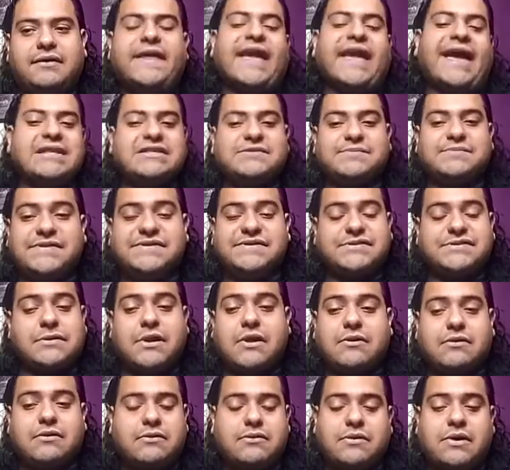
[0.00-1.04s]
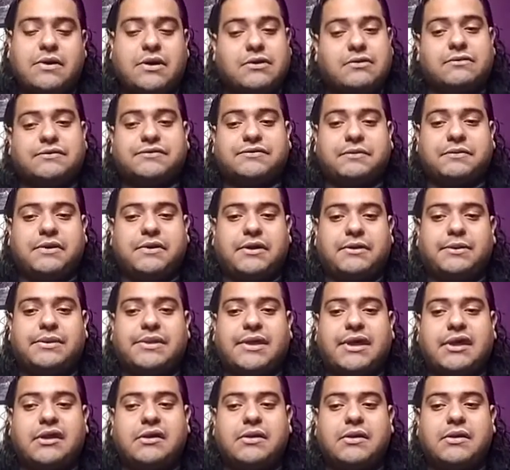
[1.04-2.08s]
they had Spencer. I don't know what's going on with
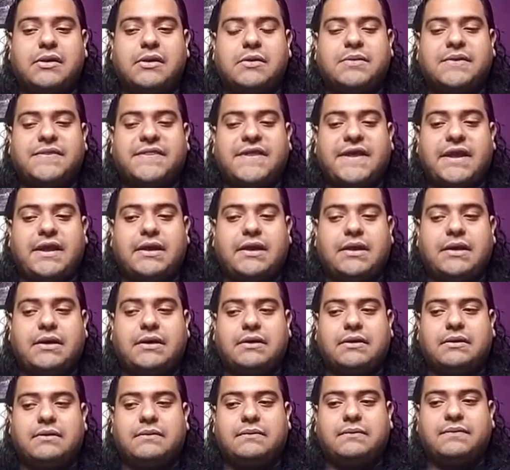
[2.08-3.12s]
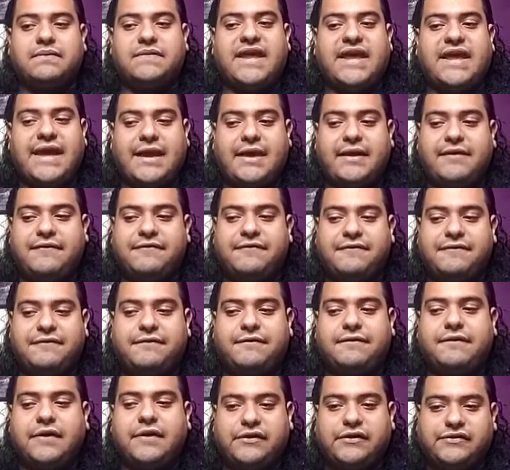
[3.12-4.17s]
that. But they have
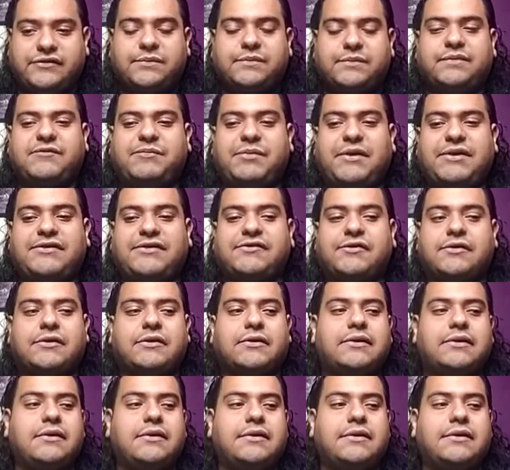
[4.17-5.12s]
a Spencer,